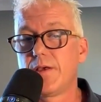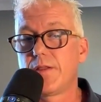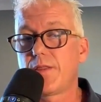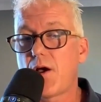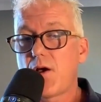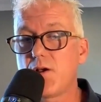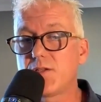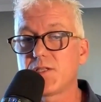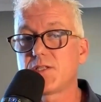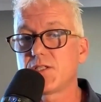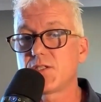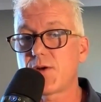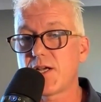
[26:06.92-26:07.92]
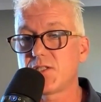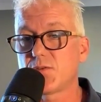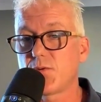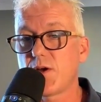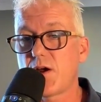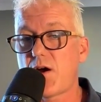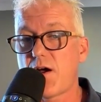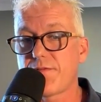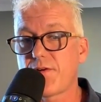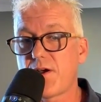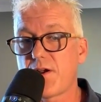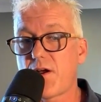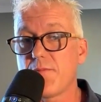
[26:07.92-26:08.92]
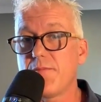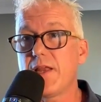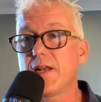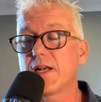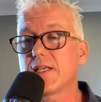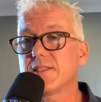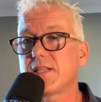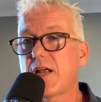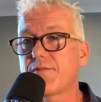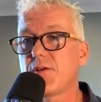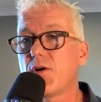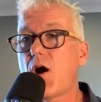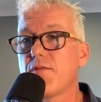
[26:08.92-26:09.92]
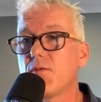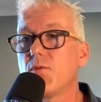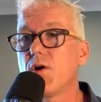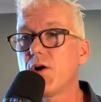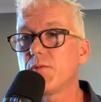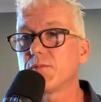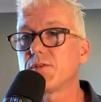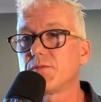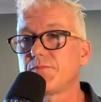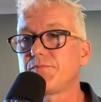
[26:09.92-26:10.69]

Those are situations where I find I immediately start to feel overwhelmed.